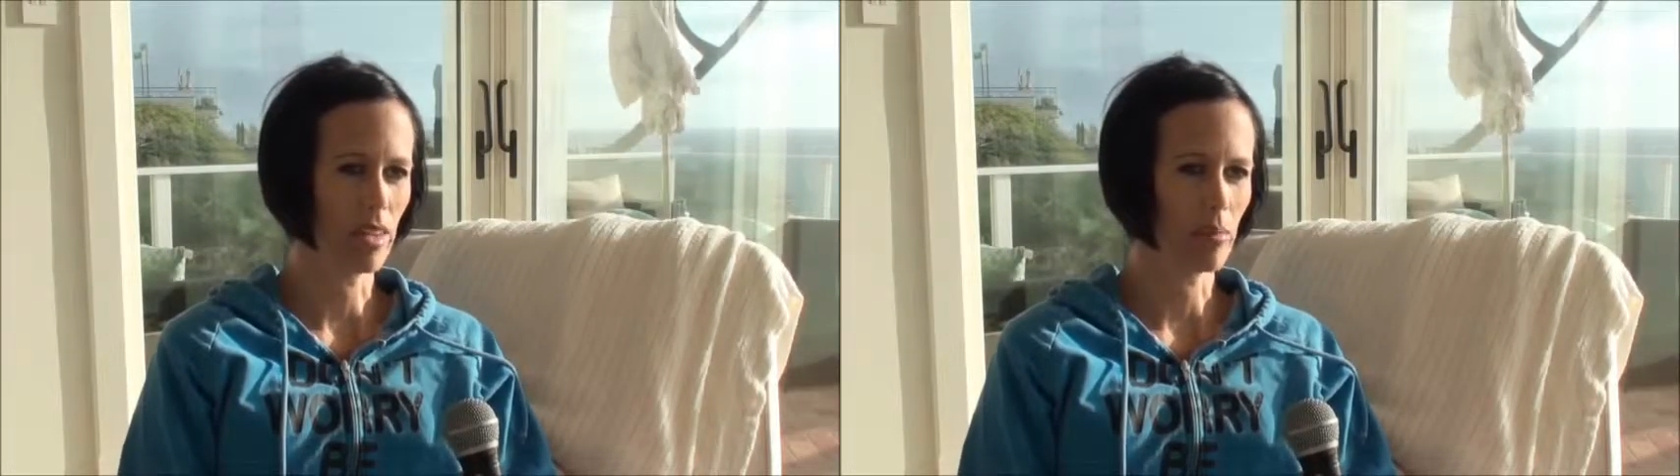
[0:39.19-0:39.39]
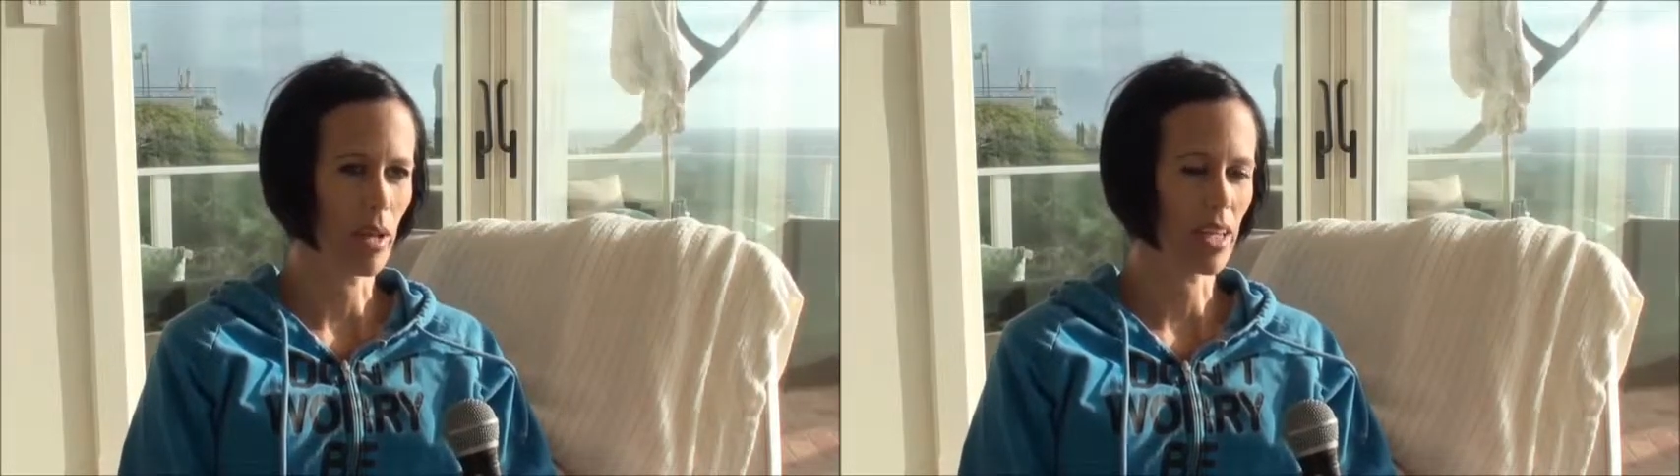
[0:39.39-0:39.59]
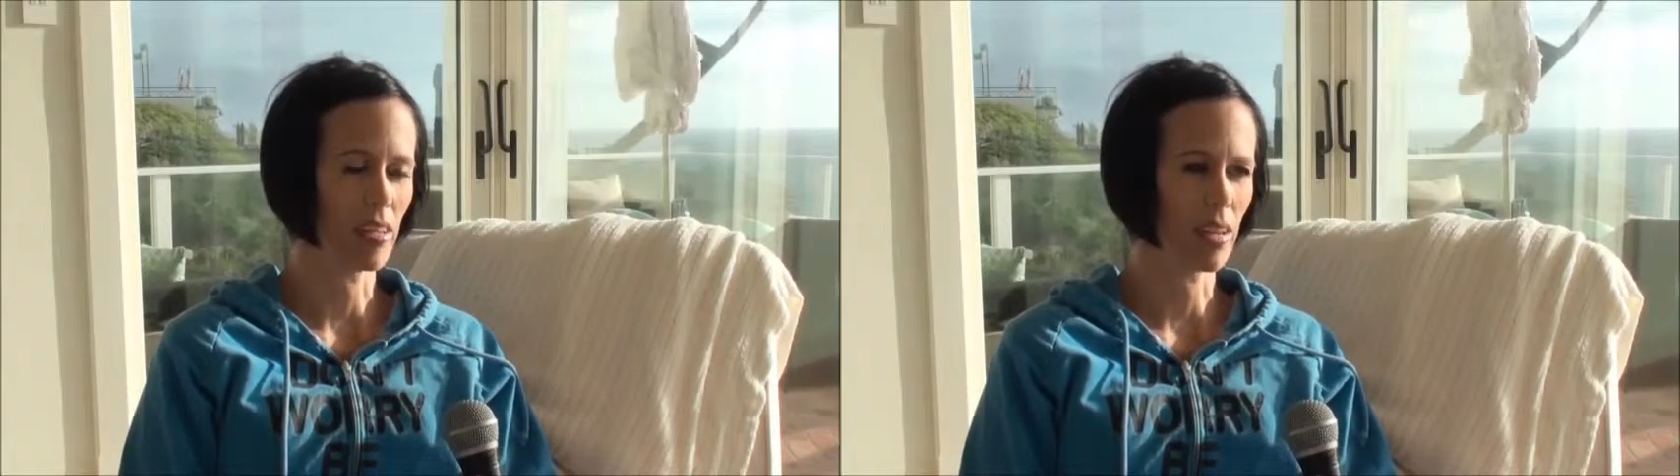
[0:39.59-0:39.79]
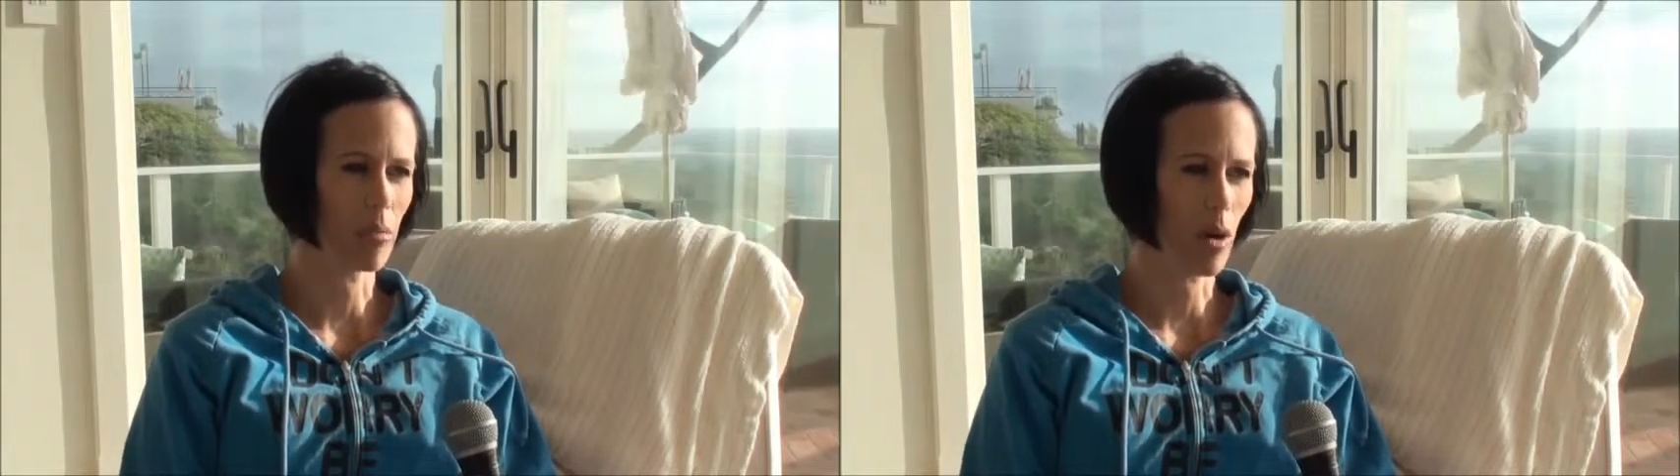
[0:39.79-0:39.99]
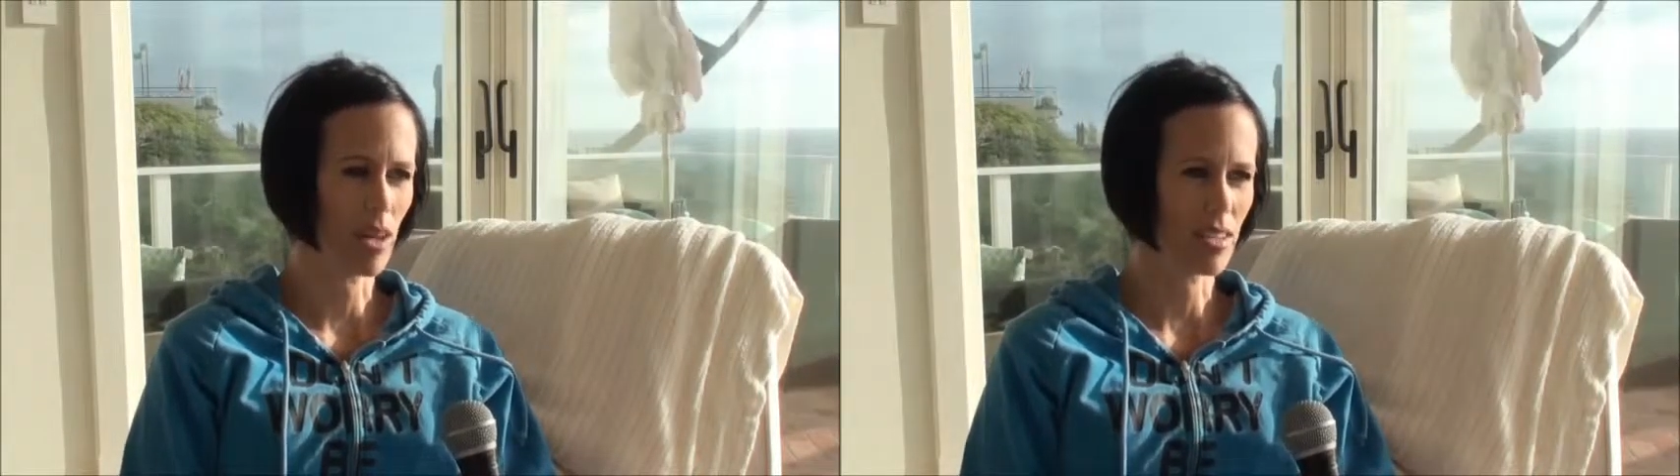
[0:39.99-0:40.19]
in my
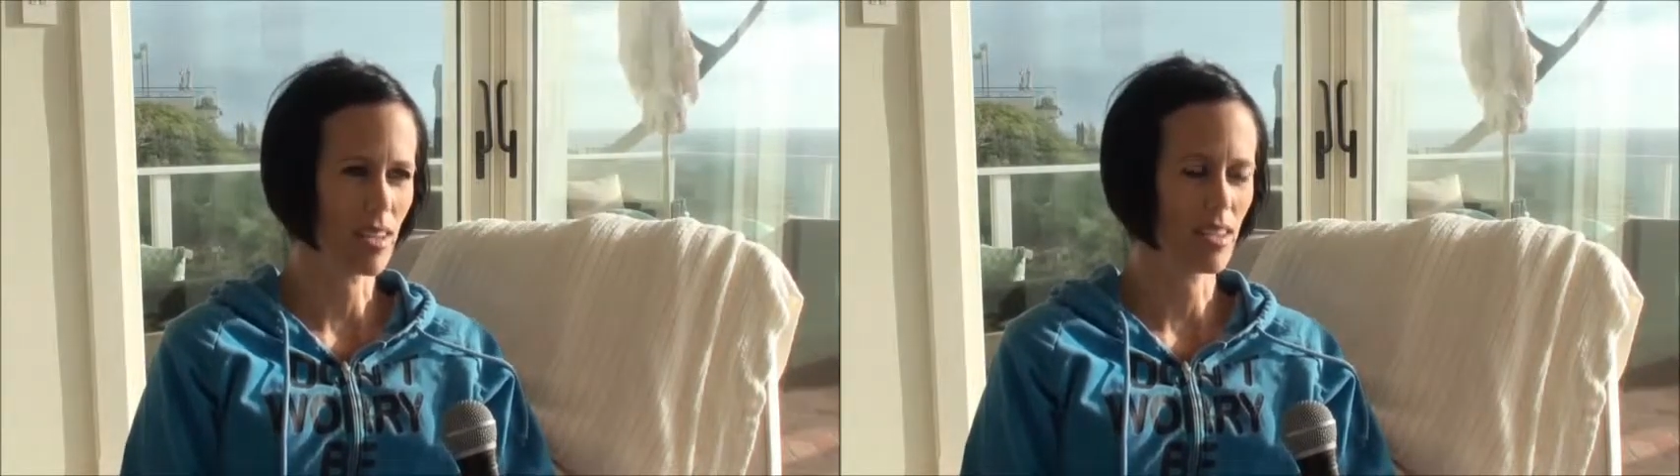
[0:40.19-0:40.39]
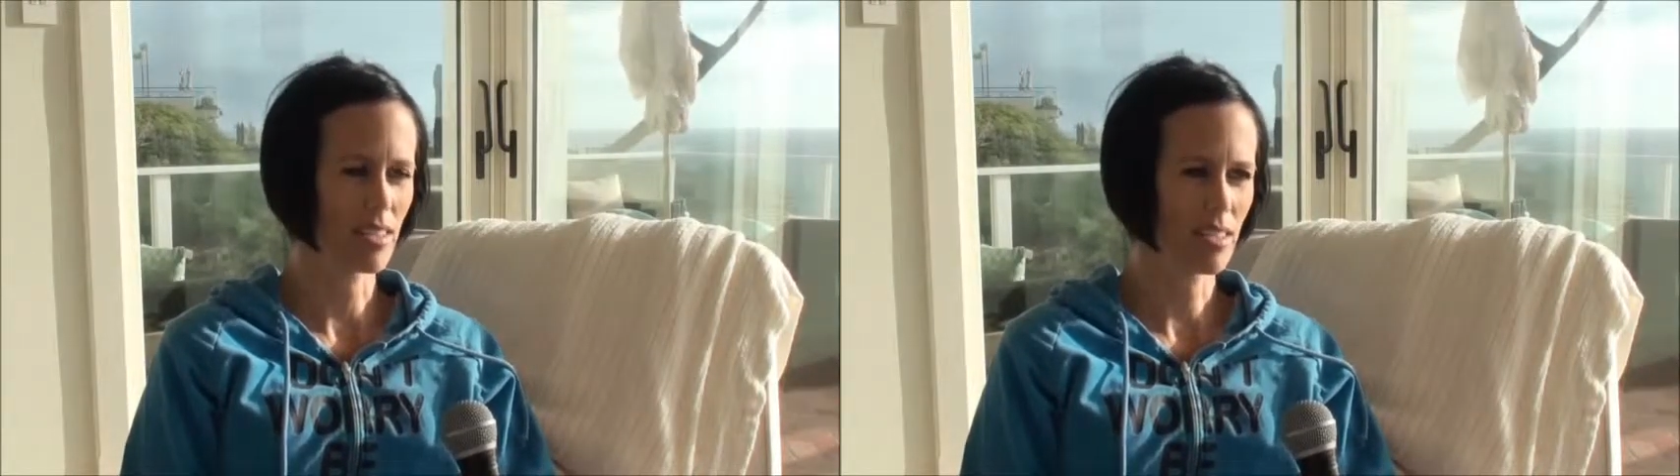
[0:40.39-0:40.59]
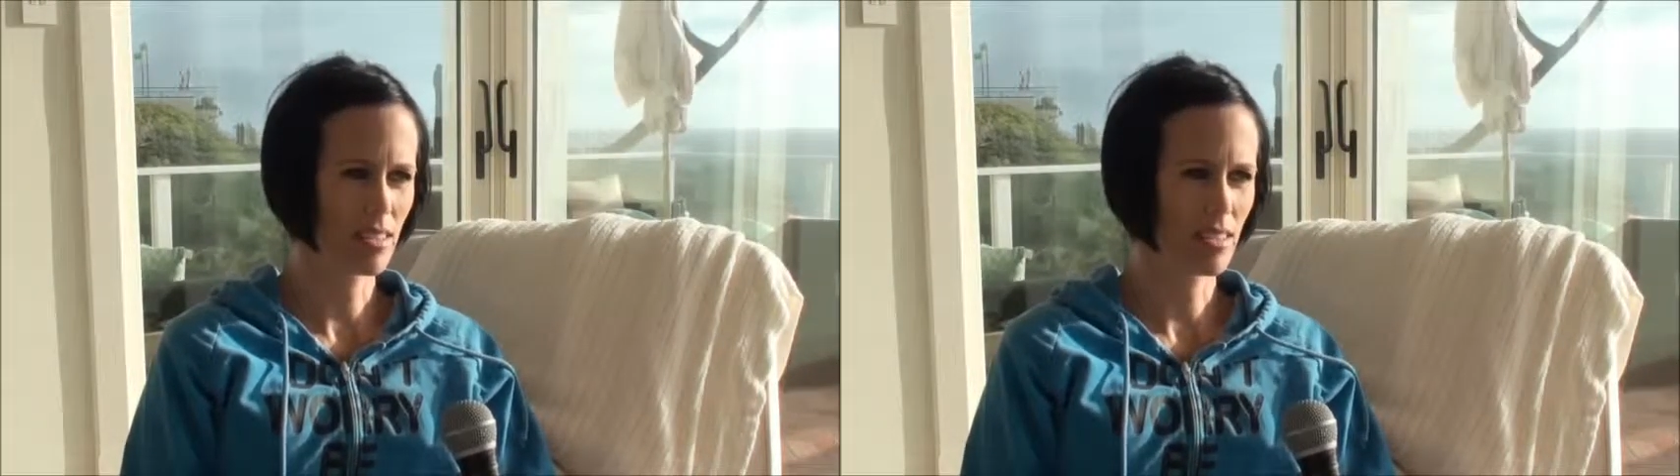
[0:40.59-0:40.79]
healing process.